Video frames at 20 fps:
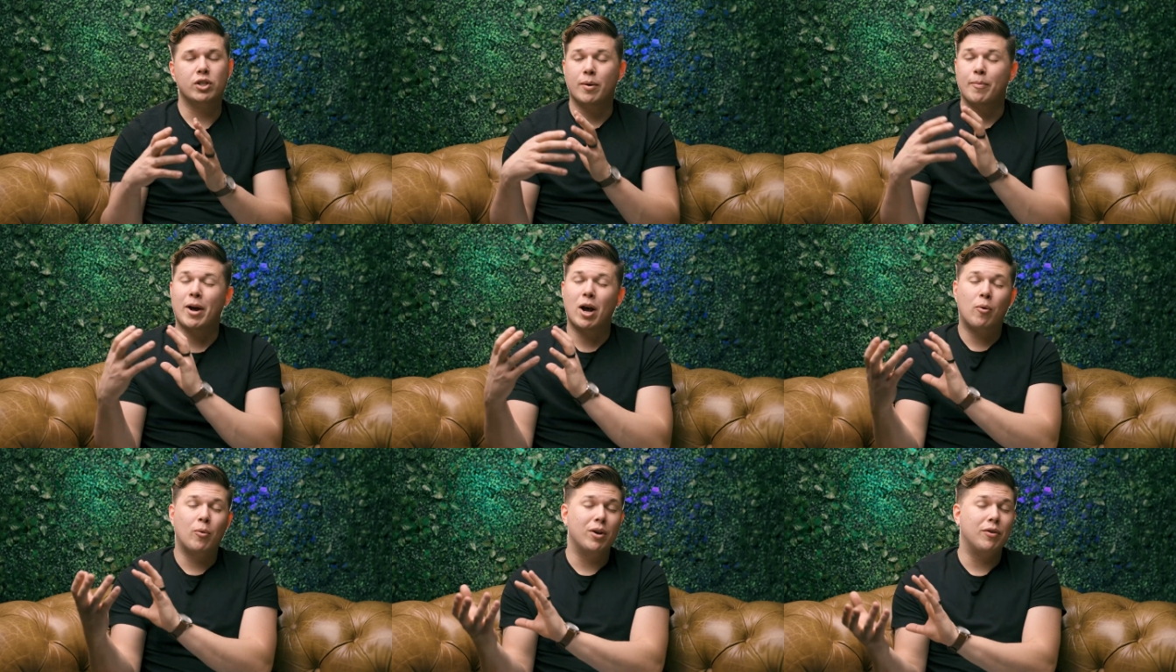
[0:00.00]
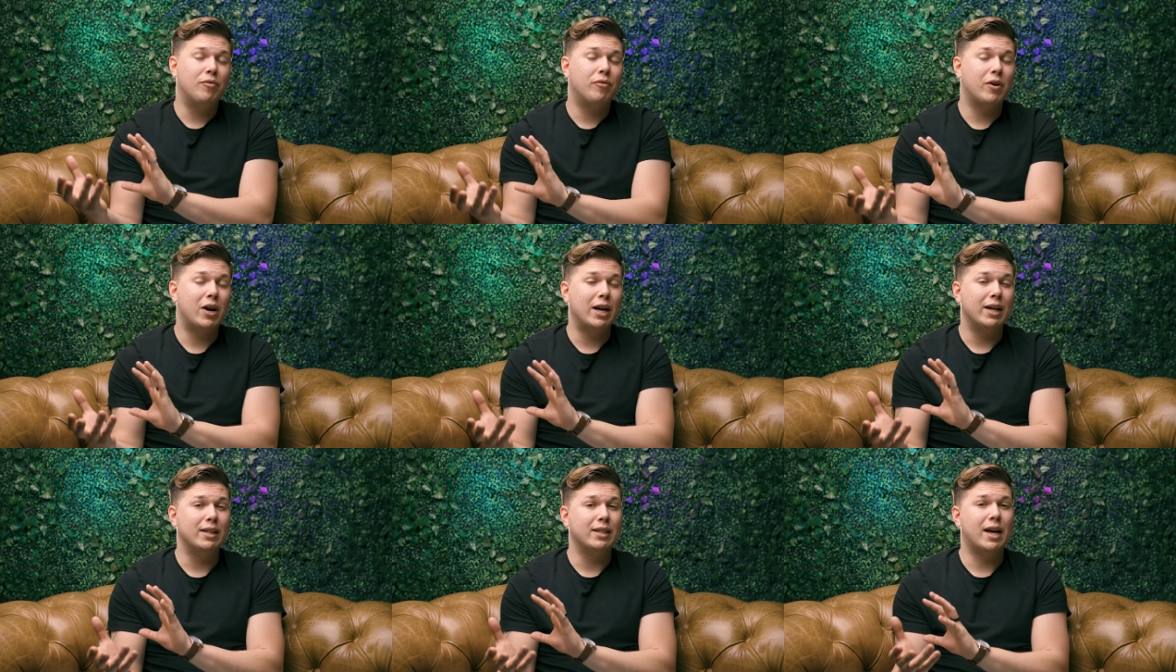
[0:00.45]
somehow we
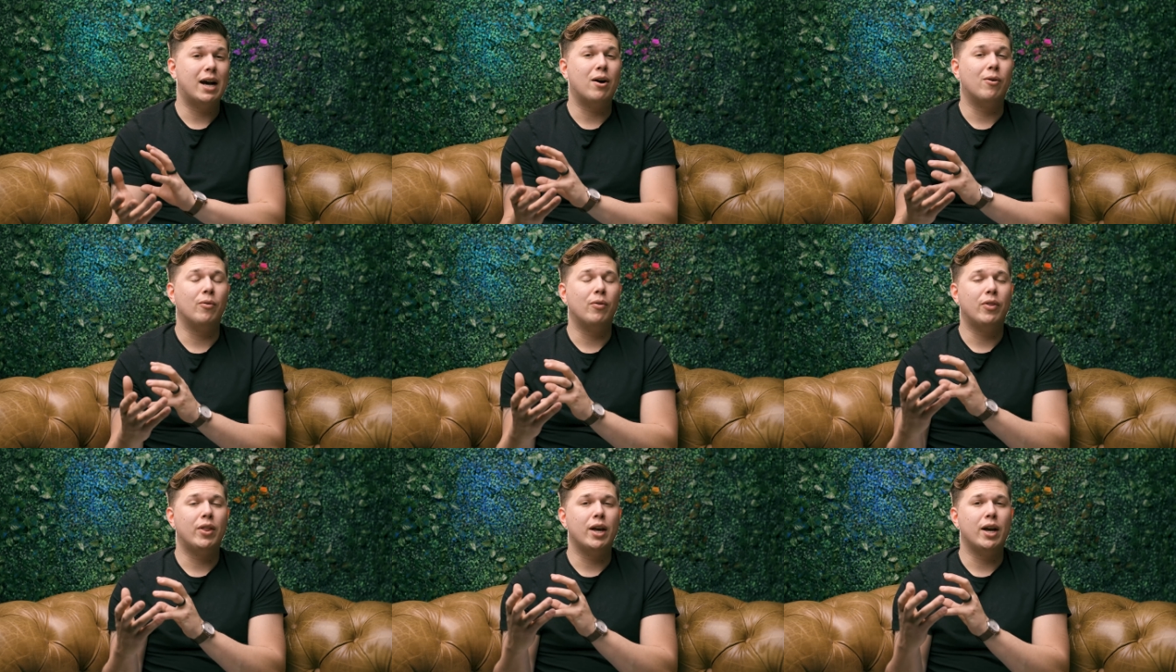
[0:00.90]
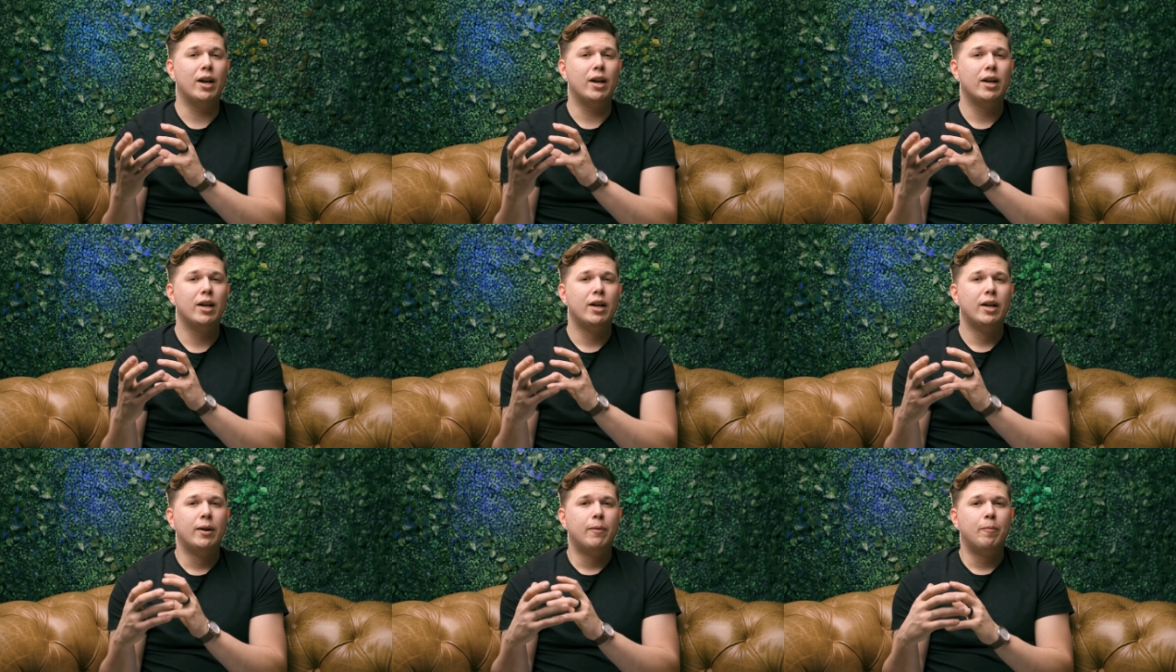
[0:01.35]
find out that
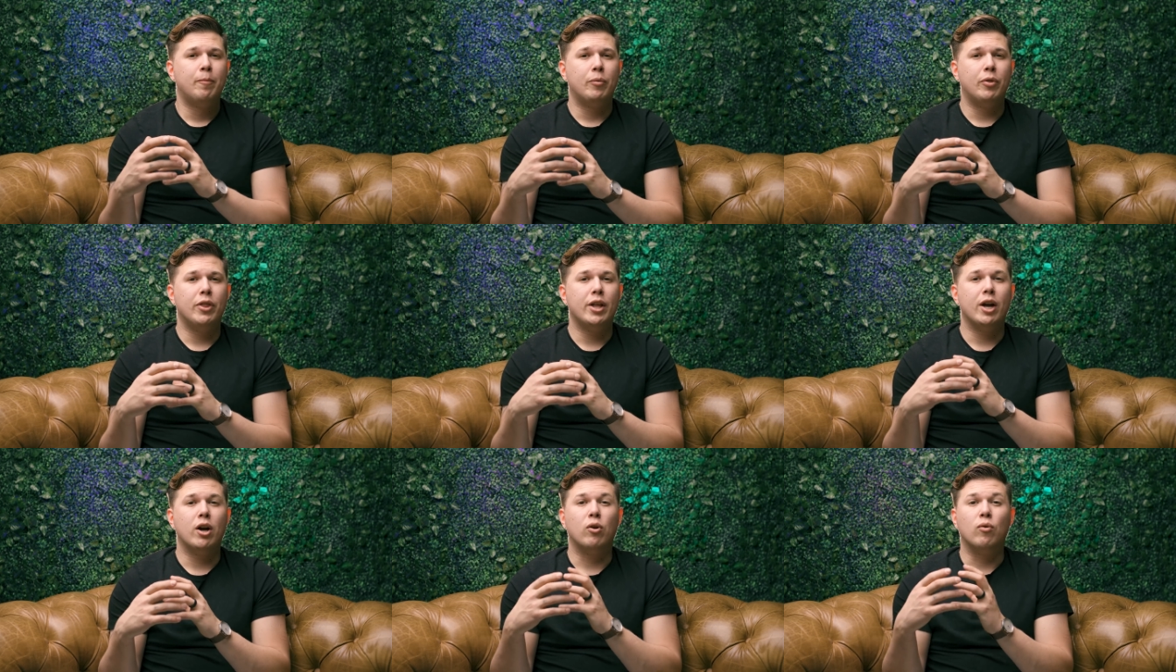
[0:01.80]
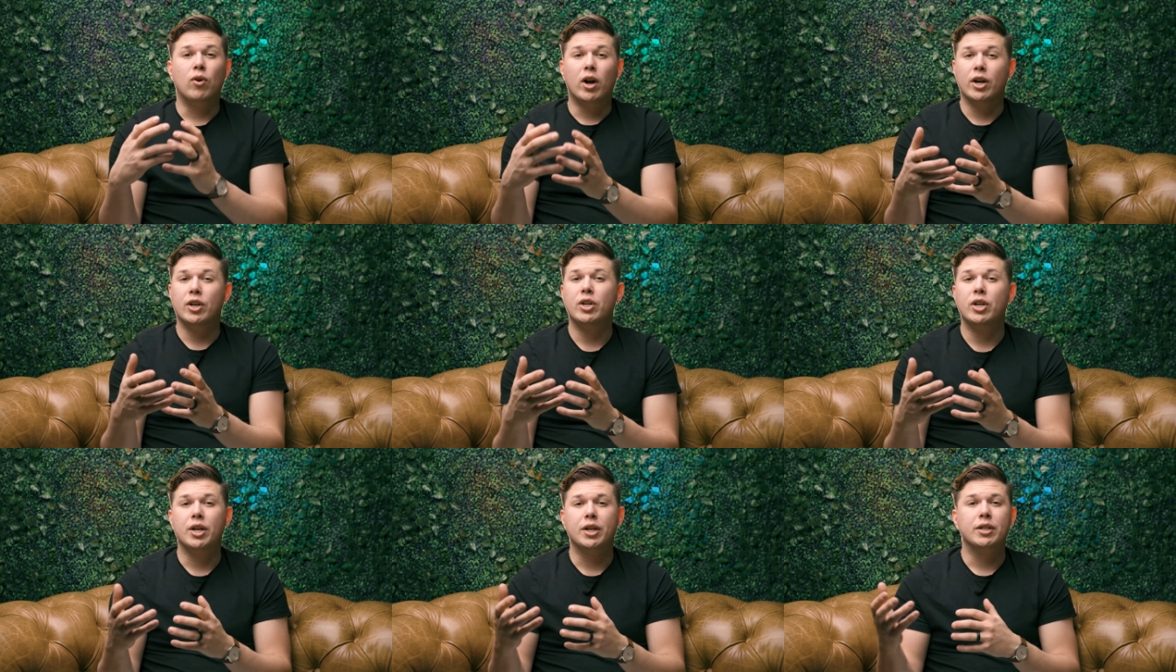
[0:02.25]
they are
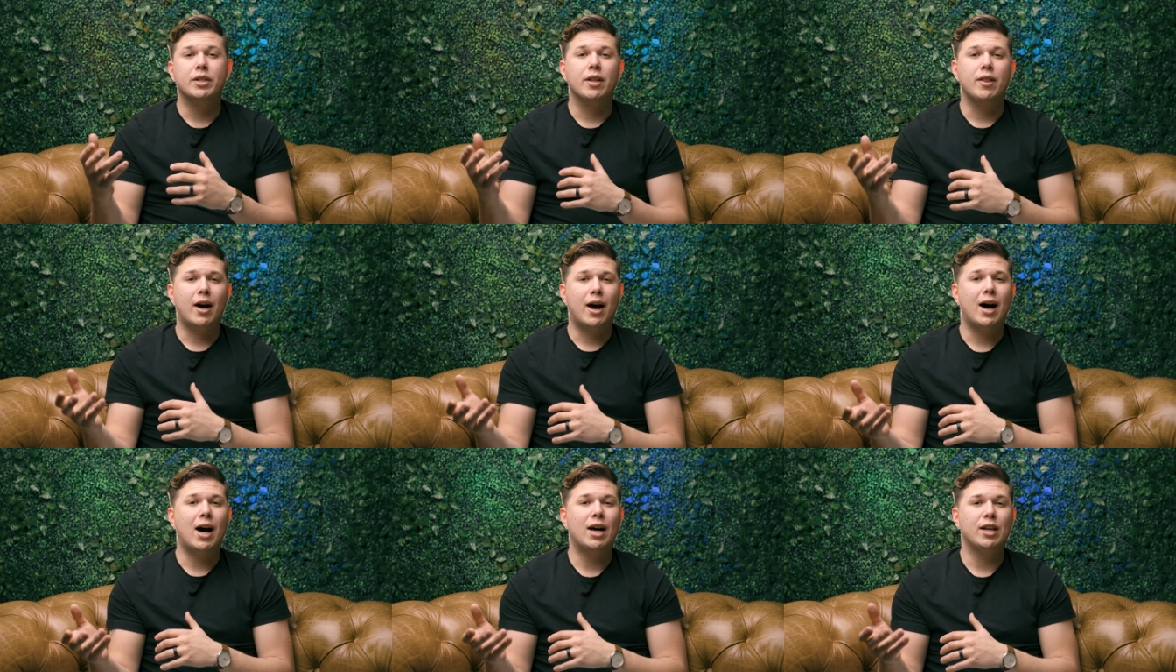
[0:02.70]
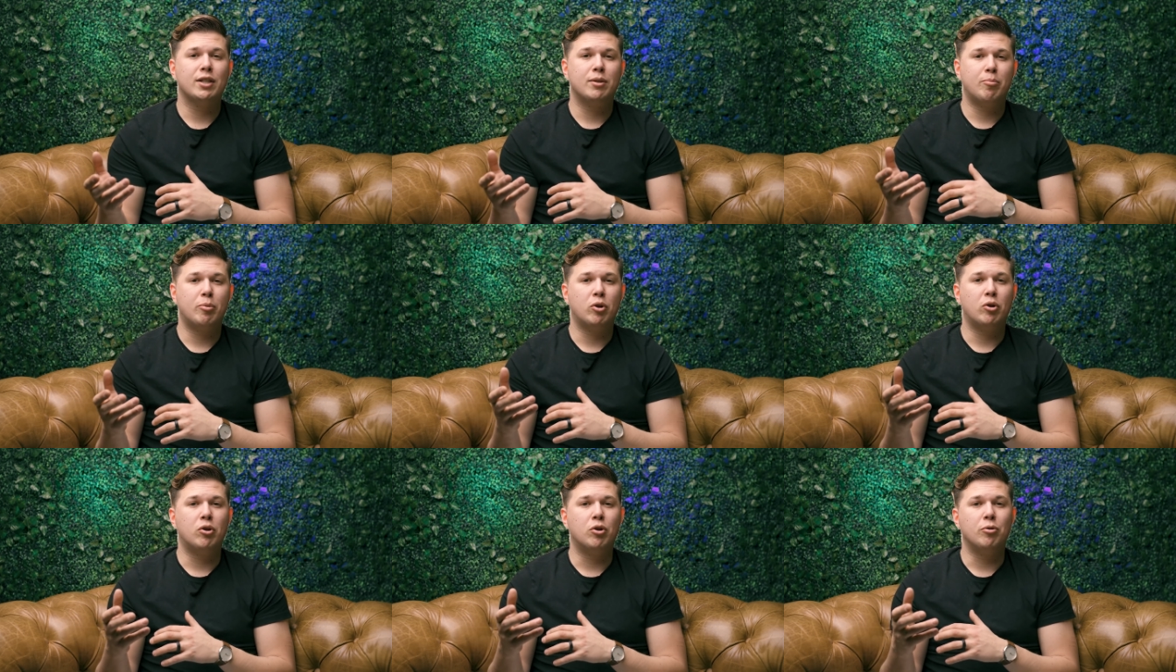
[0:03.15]
rushing to the
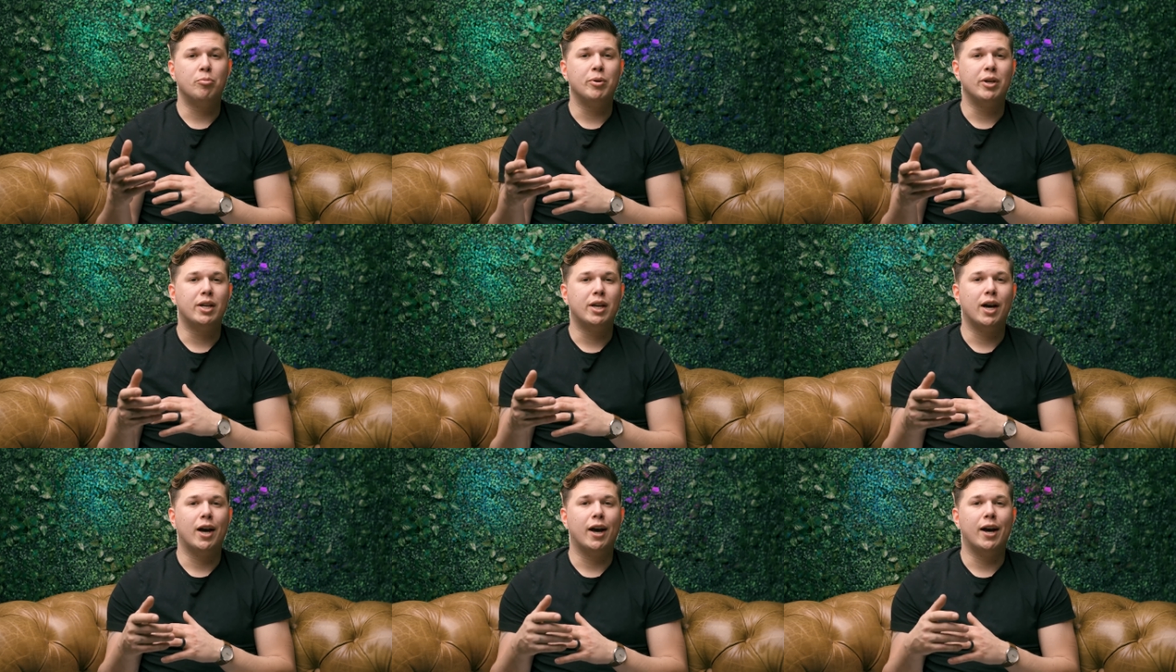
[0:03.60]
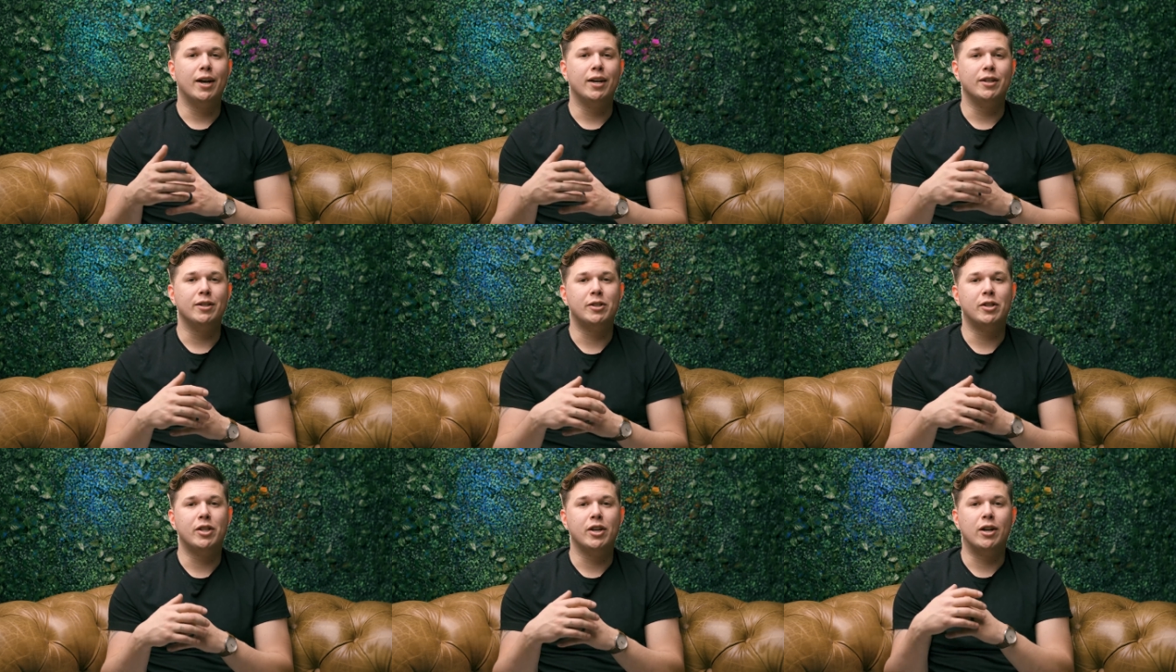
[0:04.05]
hospital
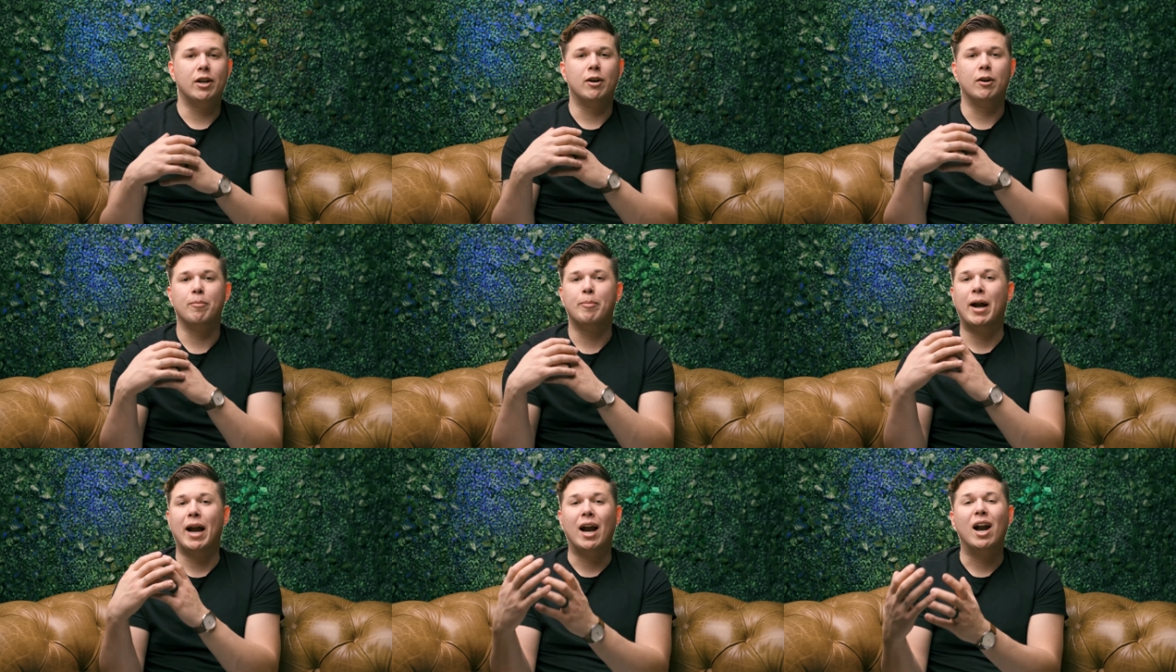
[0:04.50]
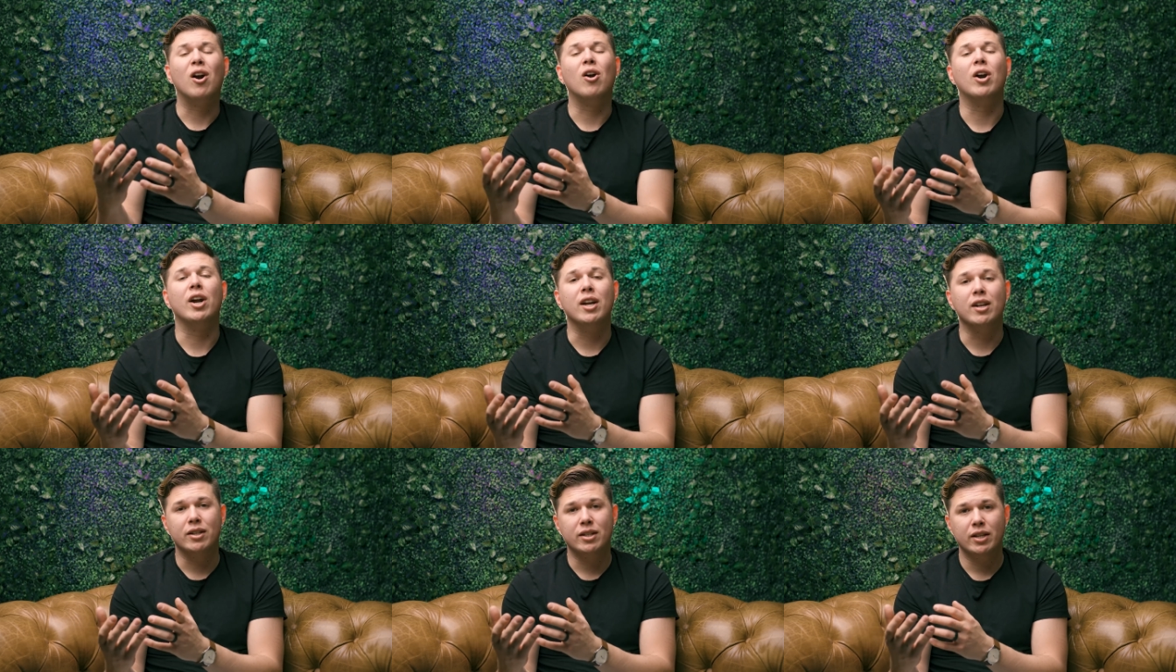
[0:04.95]
because their
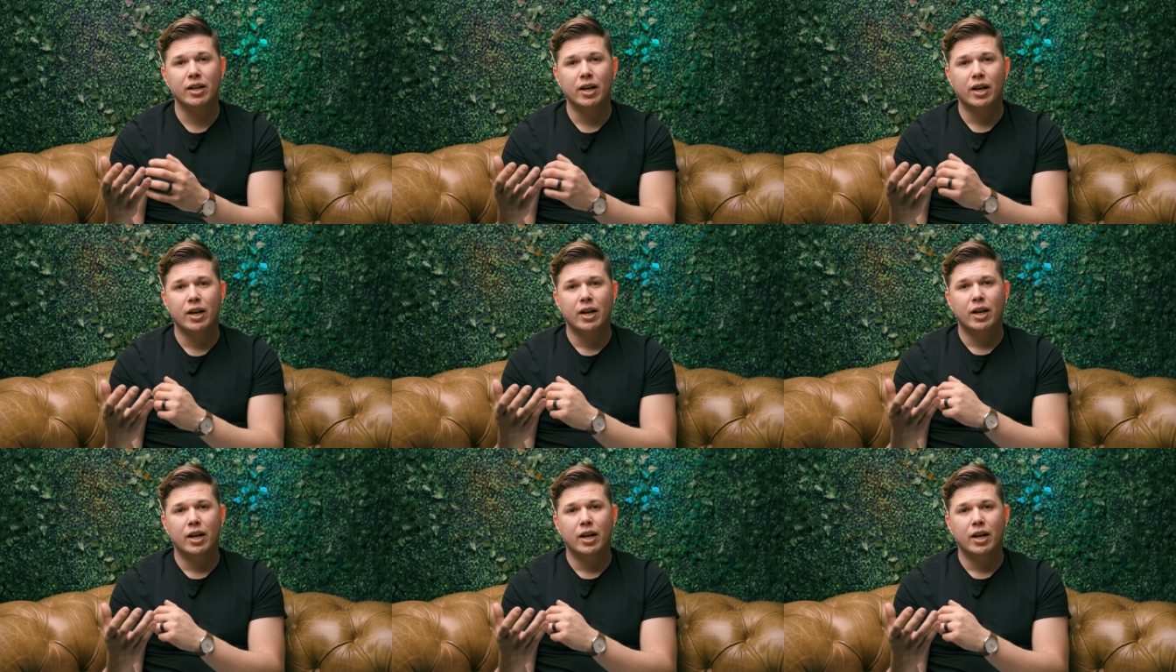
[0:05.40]
parent